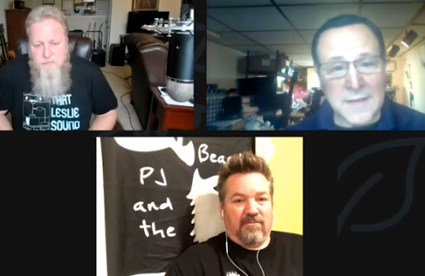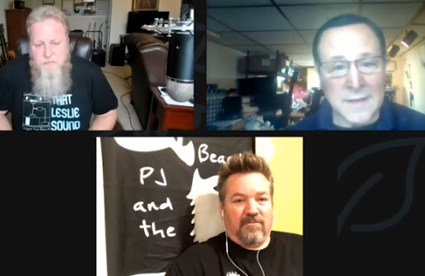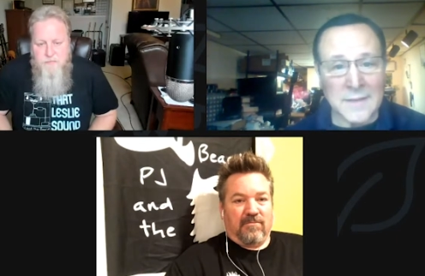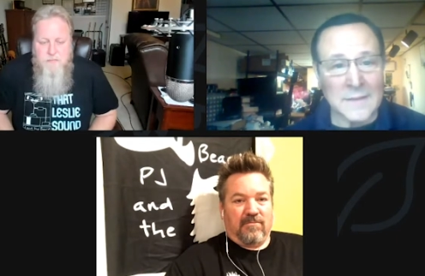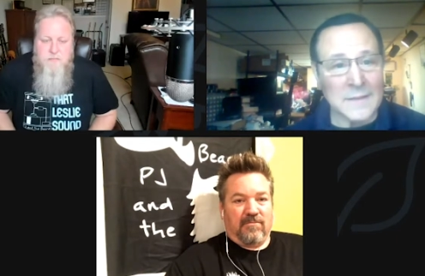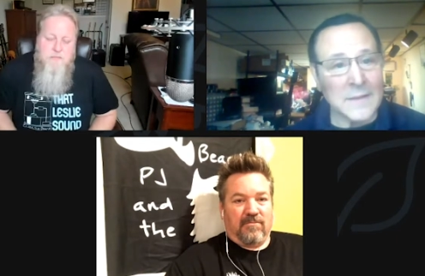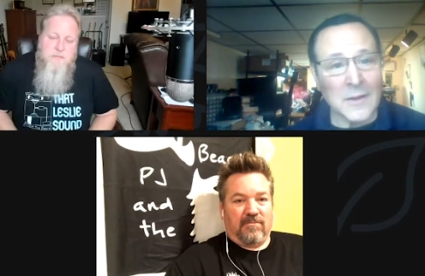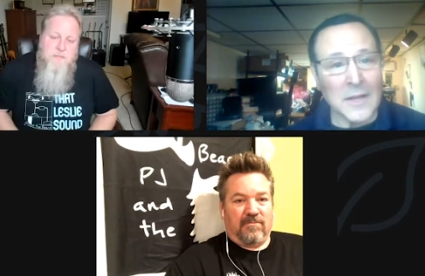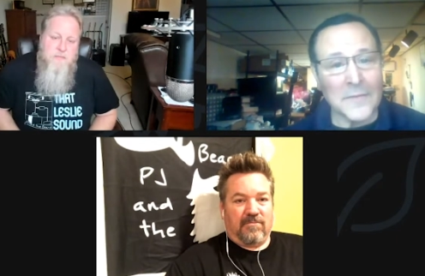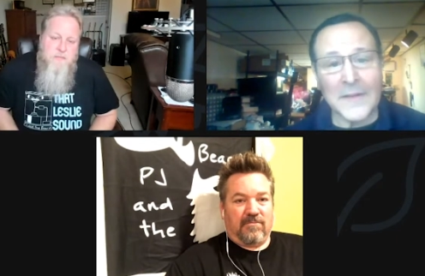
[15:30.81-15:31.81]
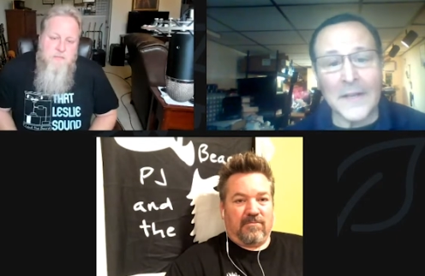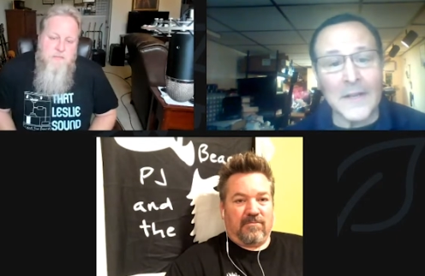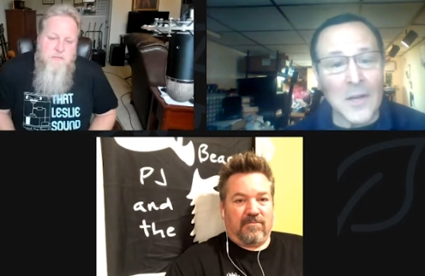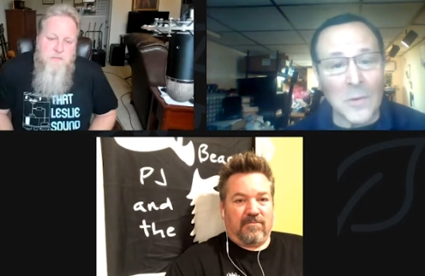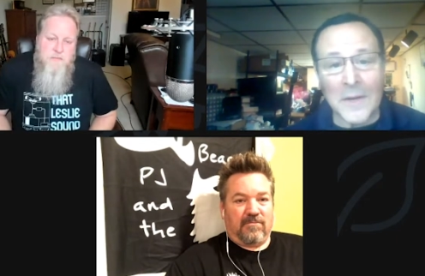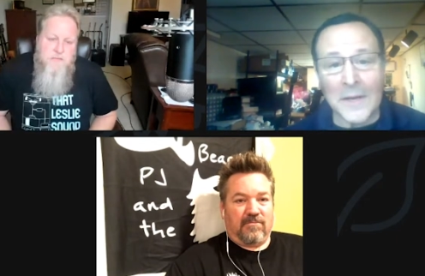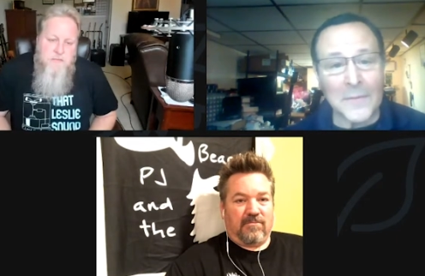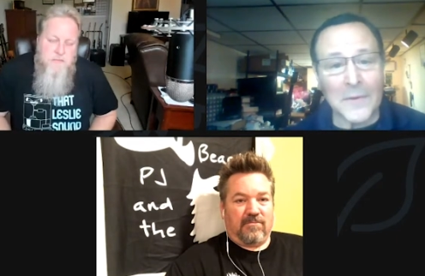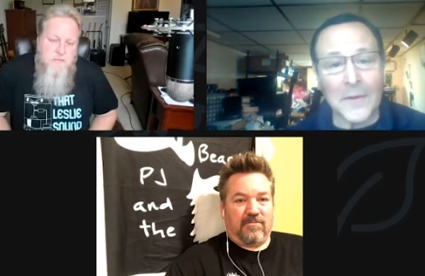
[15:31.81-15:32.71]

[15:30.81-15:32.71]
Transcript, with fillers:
Speaker 1: Tech. And, you know, if it didn't go any